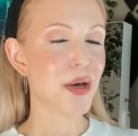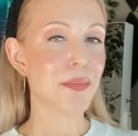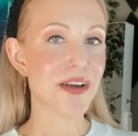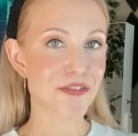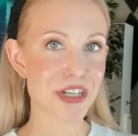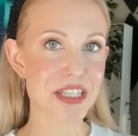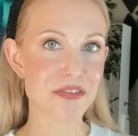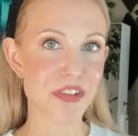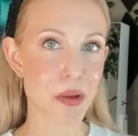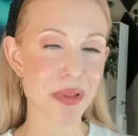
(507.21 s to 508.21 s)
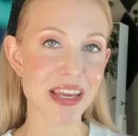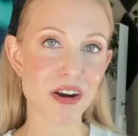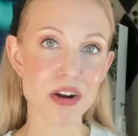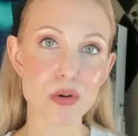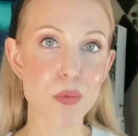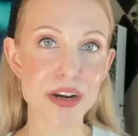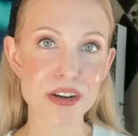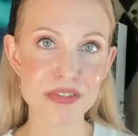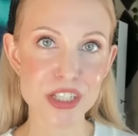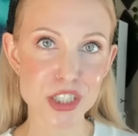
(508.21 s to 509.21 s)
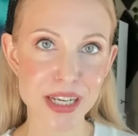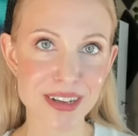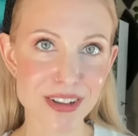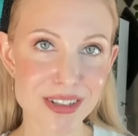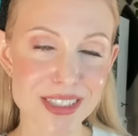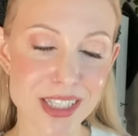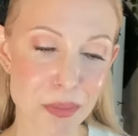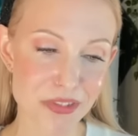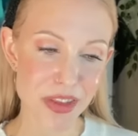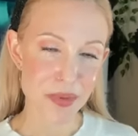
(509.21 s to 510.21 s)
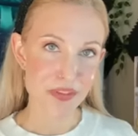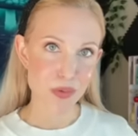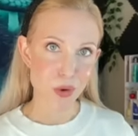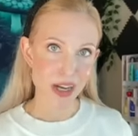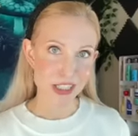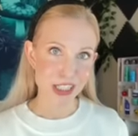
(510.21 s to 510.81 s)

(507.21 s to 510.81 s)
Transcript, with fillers: my friends and family are aware of the channel. Some of them even watch